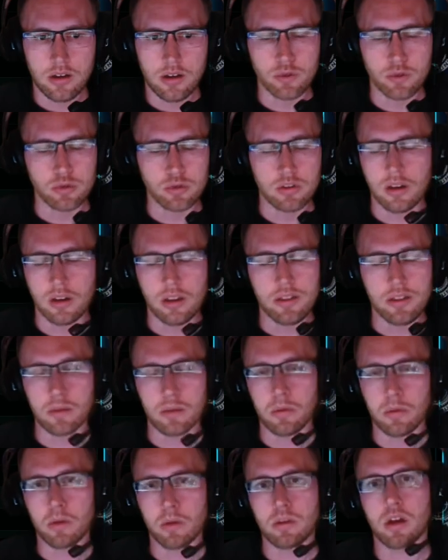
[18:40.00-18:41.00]
not done anything
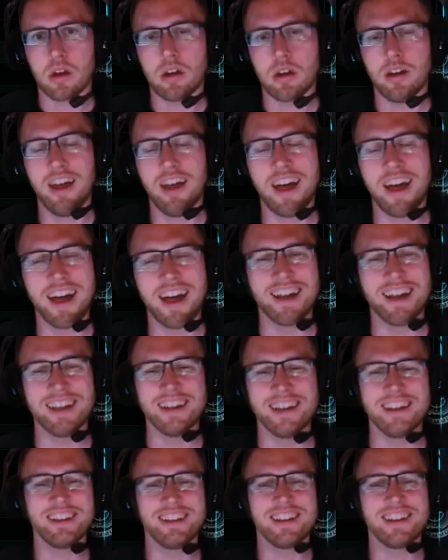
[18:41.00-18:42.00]
about that,
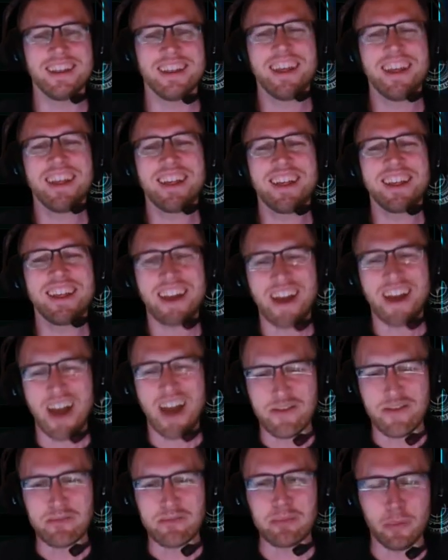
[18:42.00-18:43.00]

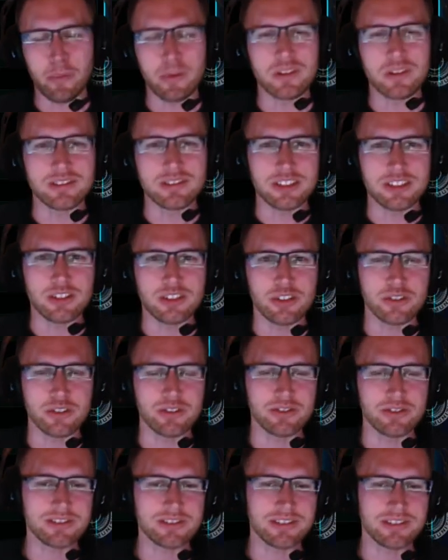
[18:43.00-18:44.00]
but we'll need to,
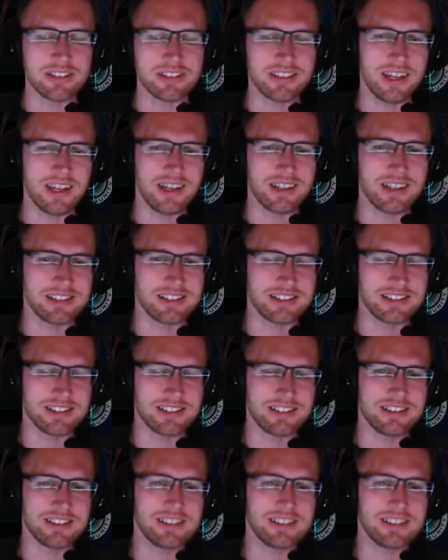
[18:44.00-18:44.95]
and